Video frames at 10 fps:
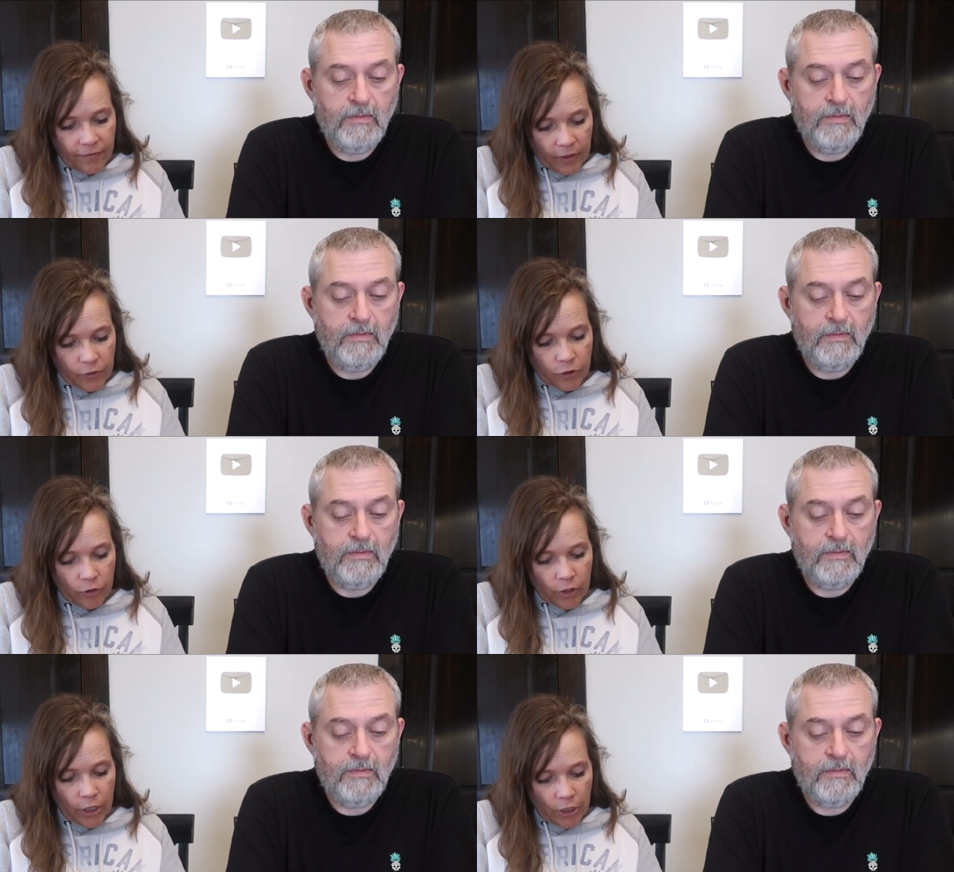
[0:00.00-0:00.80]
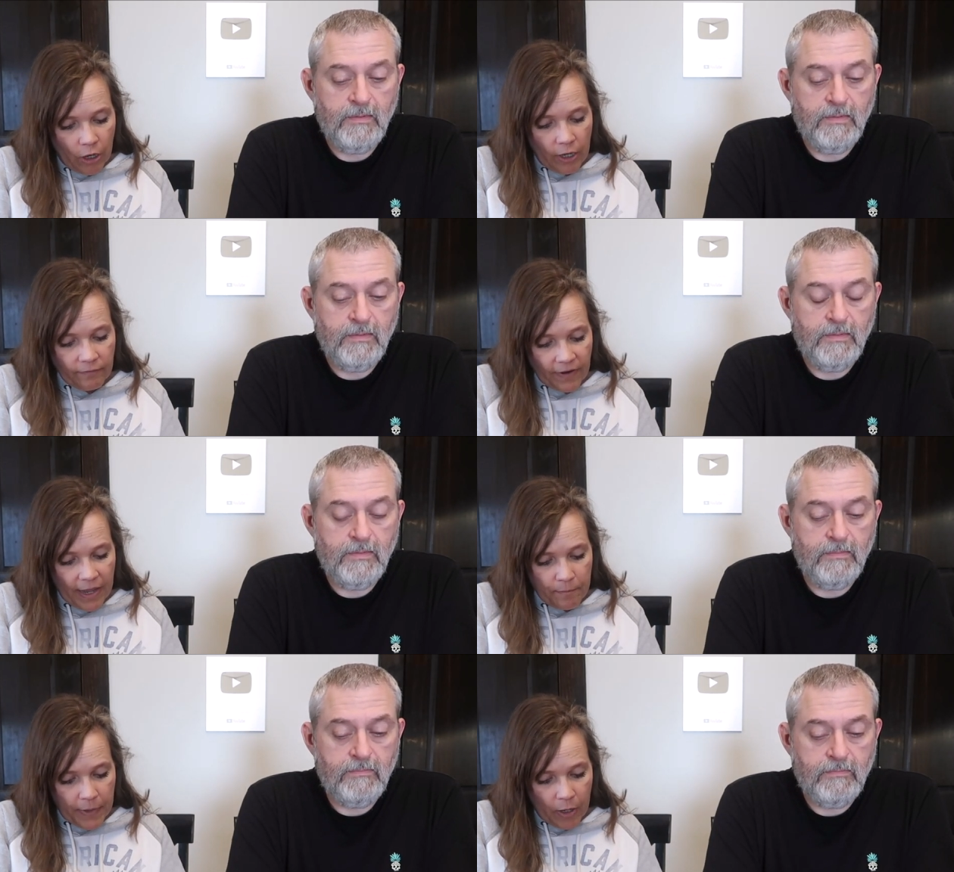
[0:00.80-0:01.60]
Speaker 1: filtered,
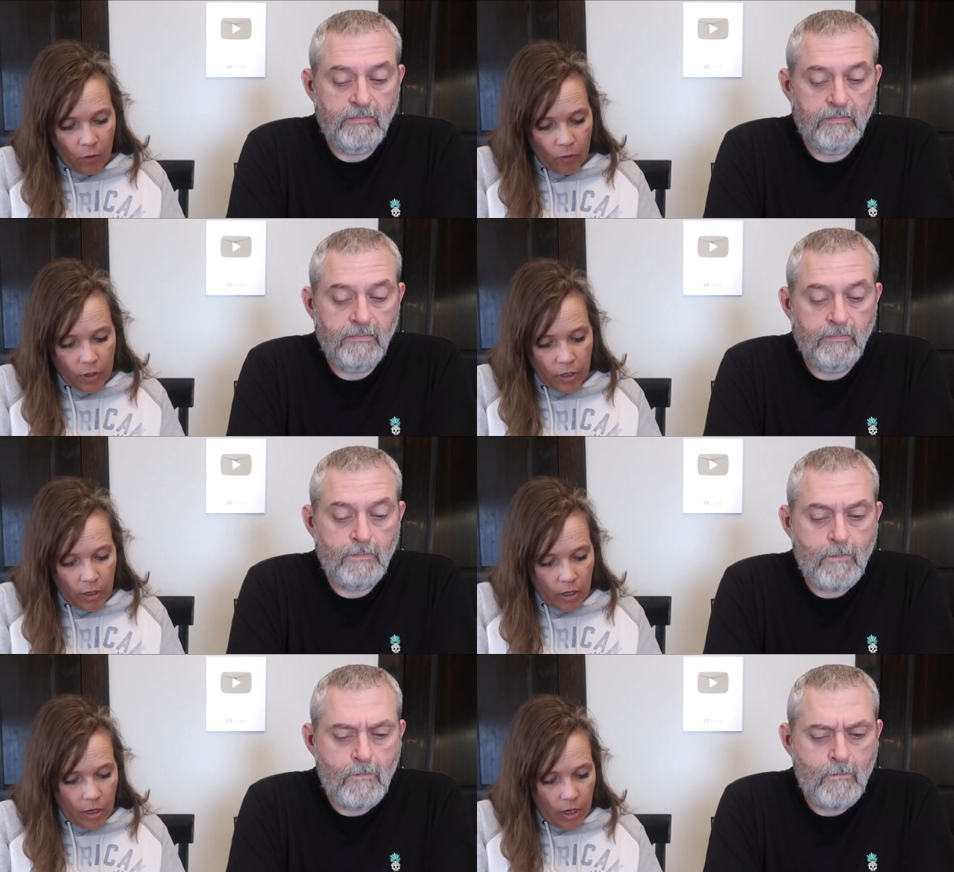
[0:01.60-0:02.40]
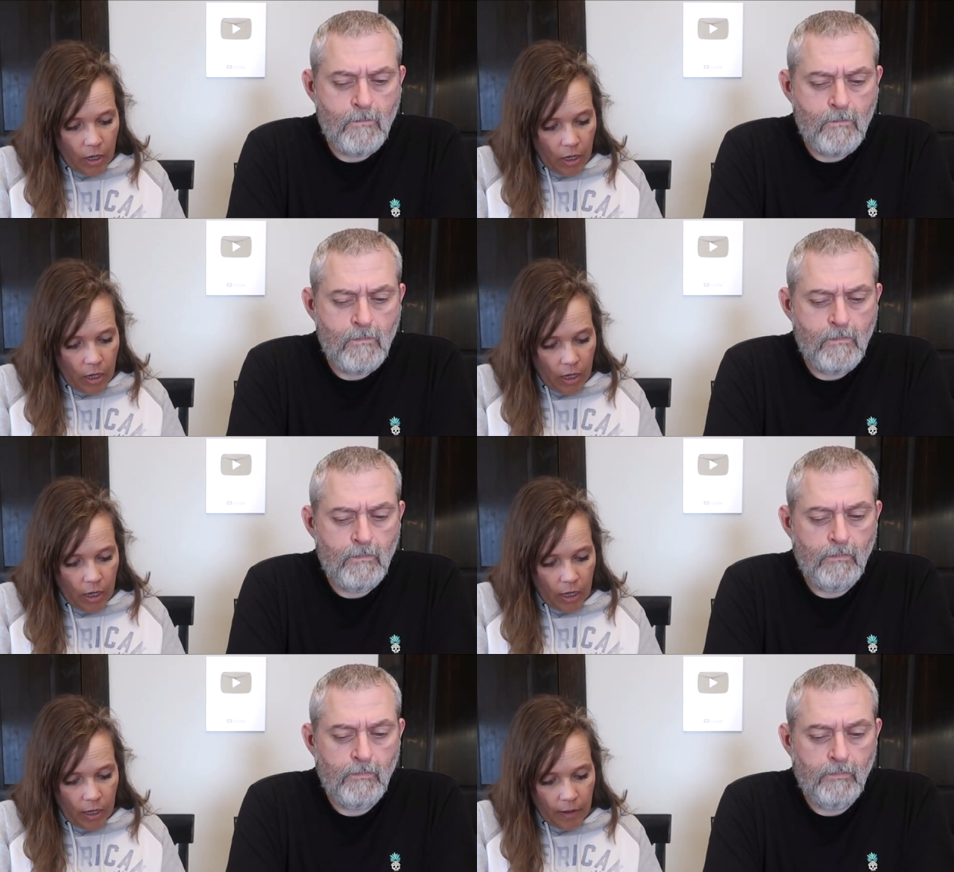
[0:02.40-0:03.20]
non-fat milk,
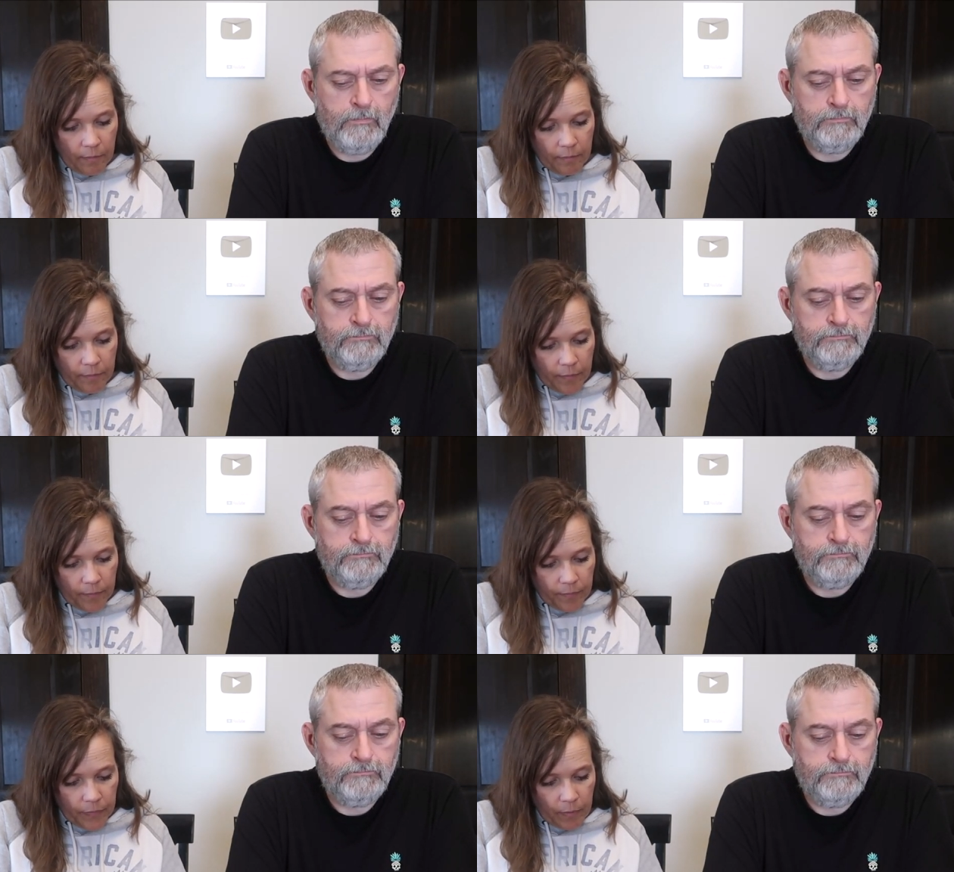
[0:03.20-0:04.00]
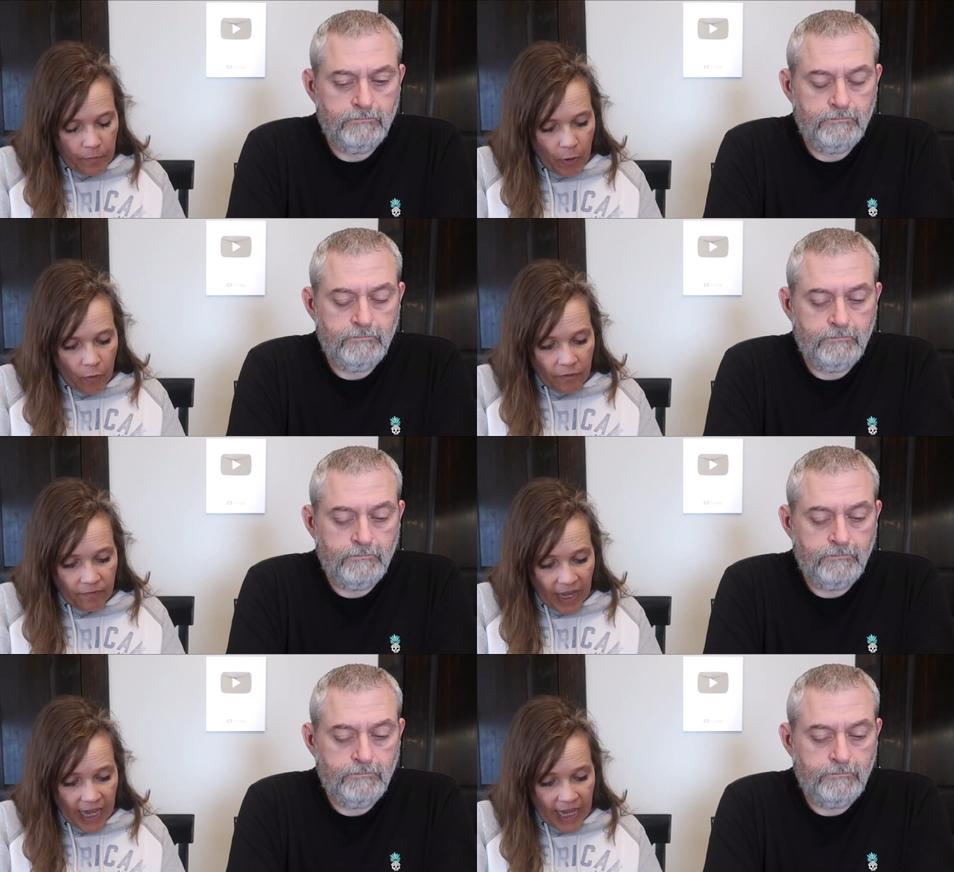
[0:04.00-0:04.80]
um, milk
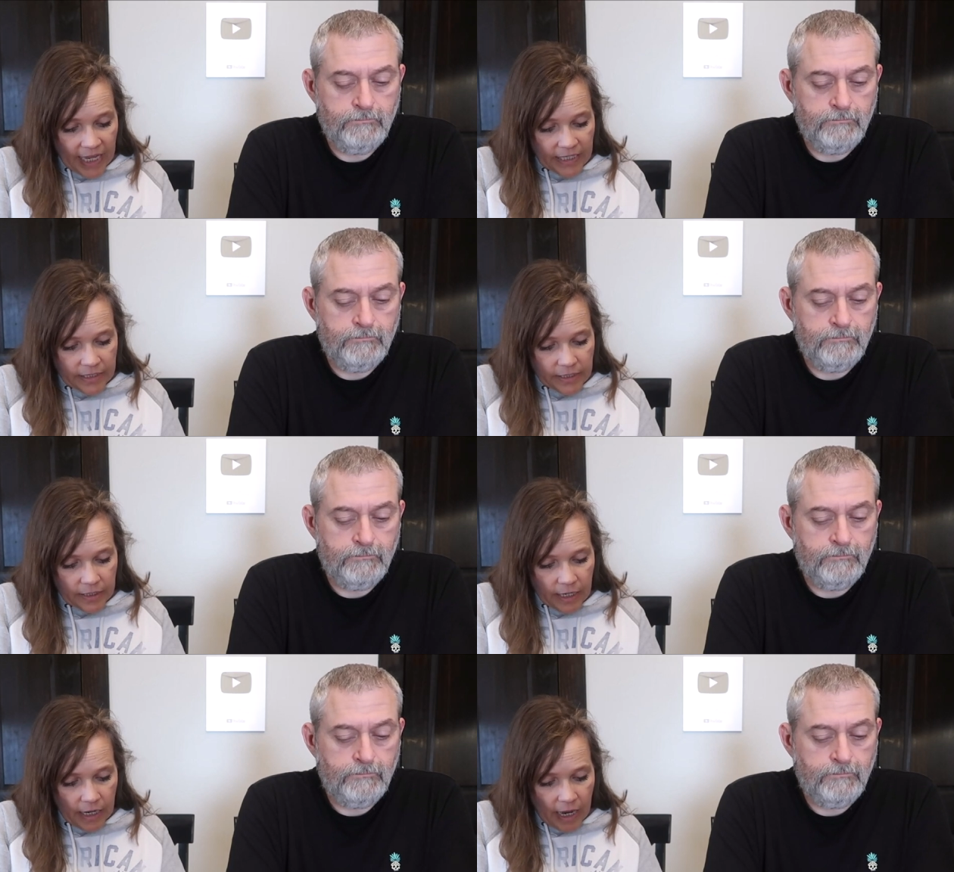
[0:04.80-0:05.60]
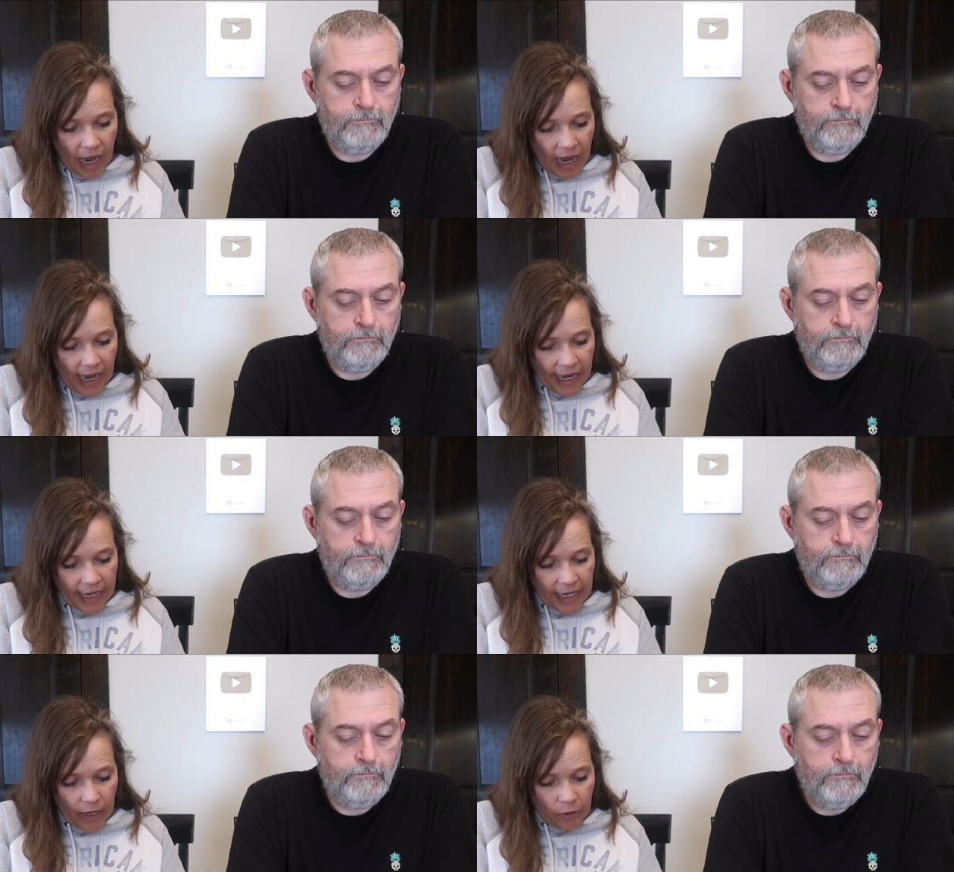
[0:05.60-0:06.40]
fat, uh, high
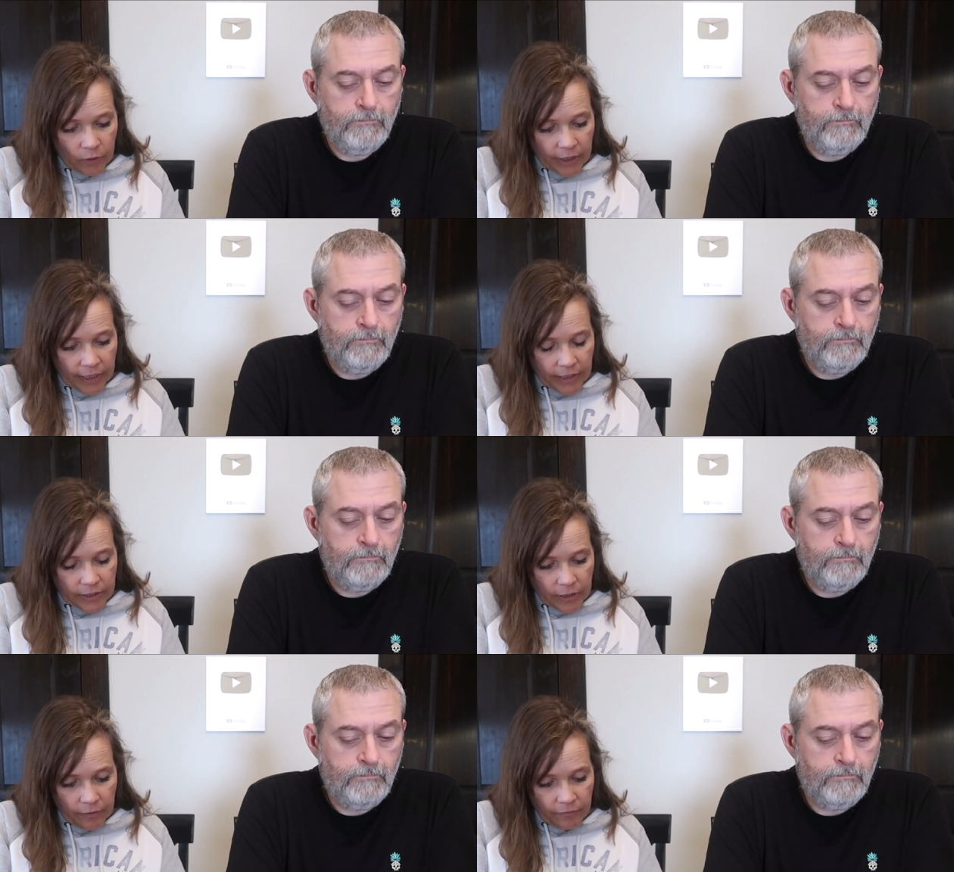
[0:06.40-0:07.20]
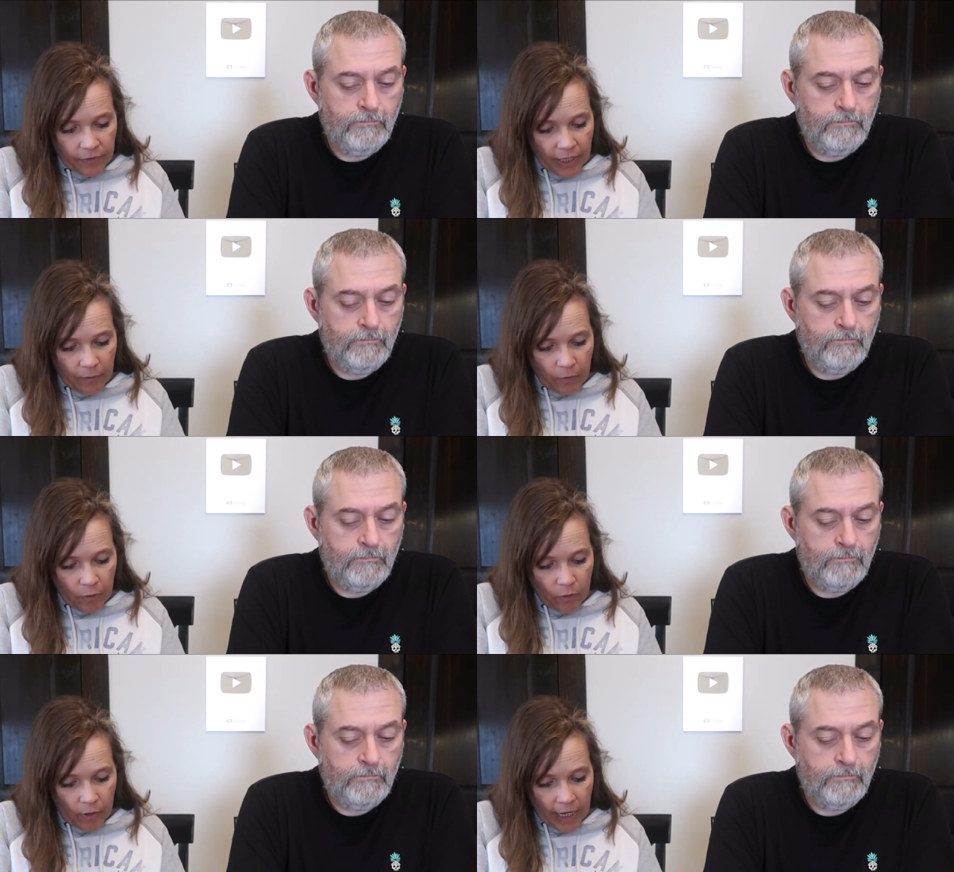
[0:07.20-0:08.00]
oleic
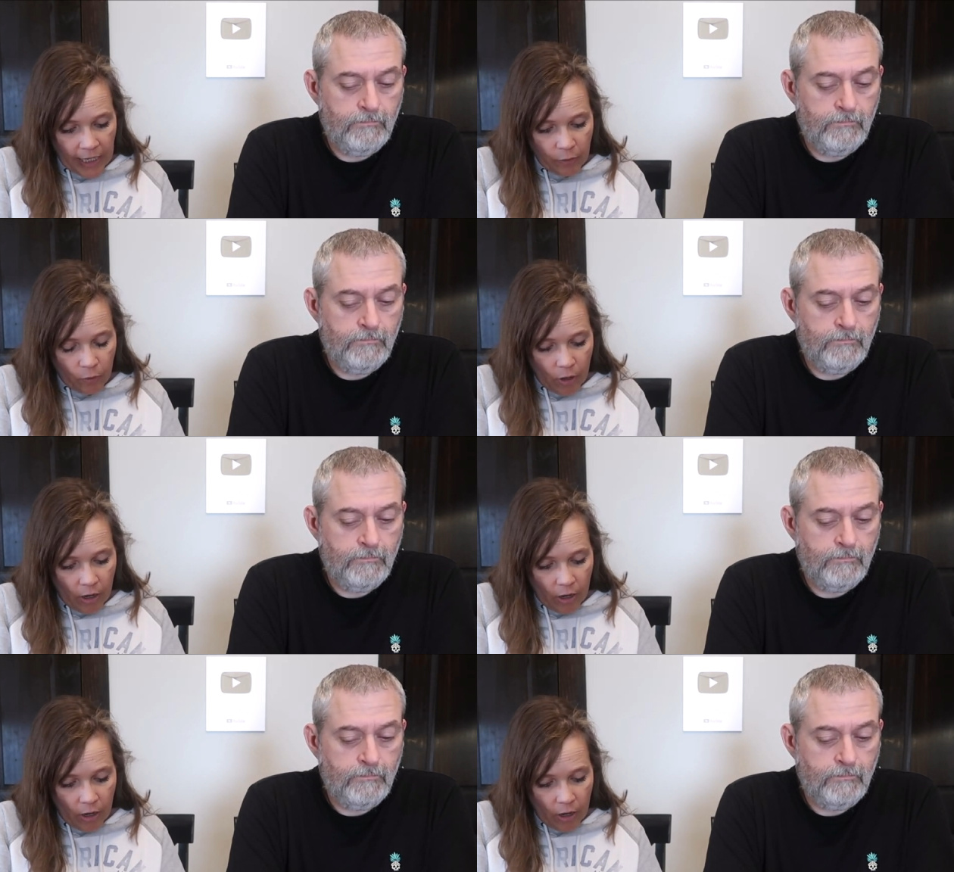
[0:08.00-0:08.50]
sunflower and or